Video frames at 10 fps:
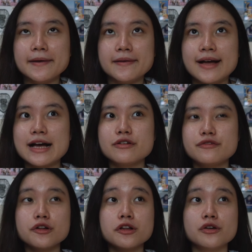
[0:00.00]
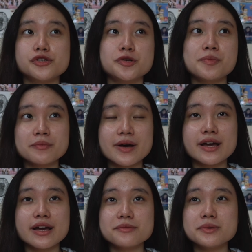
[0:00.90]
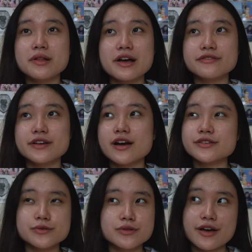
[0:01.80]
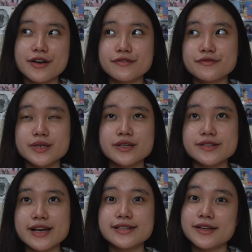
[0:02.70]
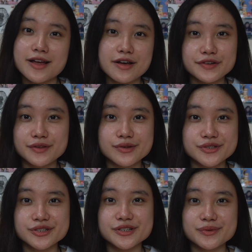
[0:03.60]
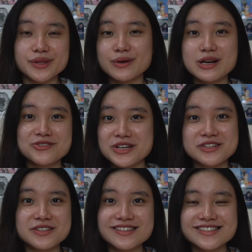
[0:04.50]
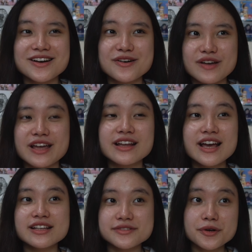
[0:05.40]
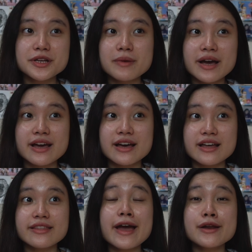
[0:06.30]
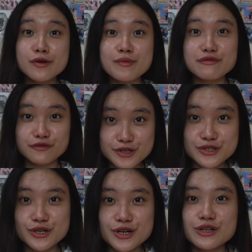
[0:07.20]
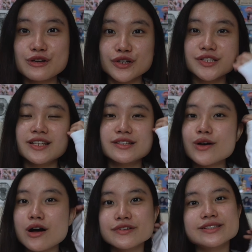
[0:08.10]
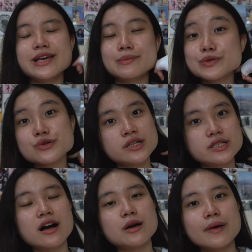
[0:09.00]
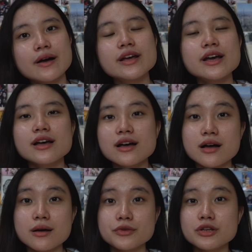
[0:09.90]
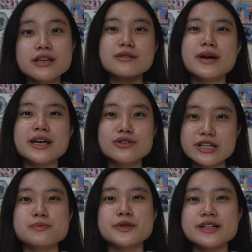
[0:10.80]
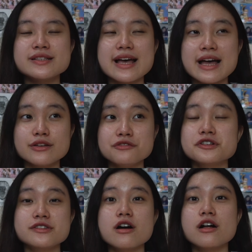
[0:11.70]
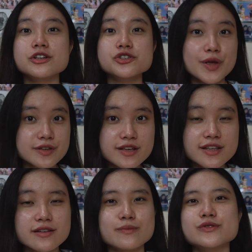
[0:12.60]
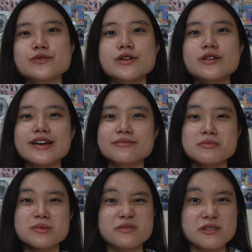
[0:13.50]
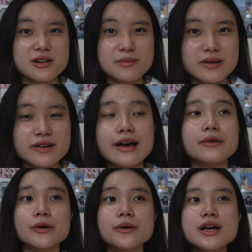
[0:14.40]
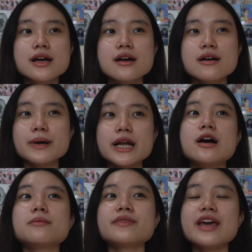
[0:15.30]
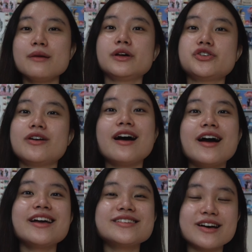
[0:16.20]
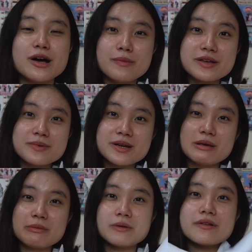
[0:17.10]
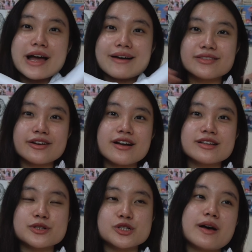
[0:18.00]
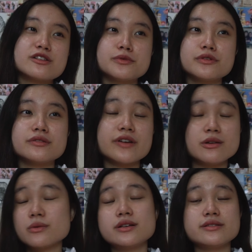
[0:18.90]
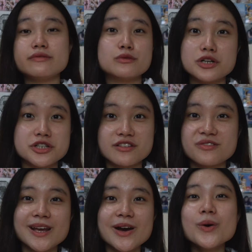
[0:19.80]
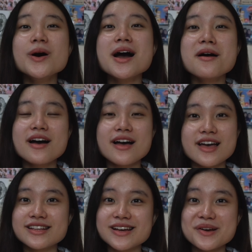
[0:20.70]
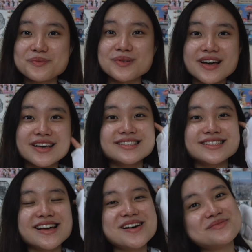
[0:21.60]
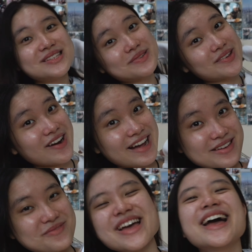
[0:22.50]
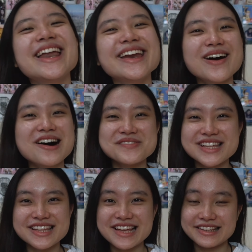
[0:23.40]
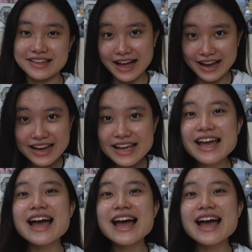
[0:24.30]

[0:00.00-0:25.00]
have a full closure about my IB life and high school life, because I didn't have a closure with graduation and stuff, and it's already the end of my first year in university. So obviously I'm also going to talk about my uni experience at University College London. I'm also going to like maybe vlog about it, I don't know. But yeah, I'm going to try to help as many people out there as much as possible, if anyone is even watching this video. And I hope you guys subscribe and comment and like.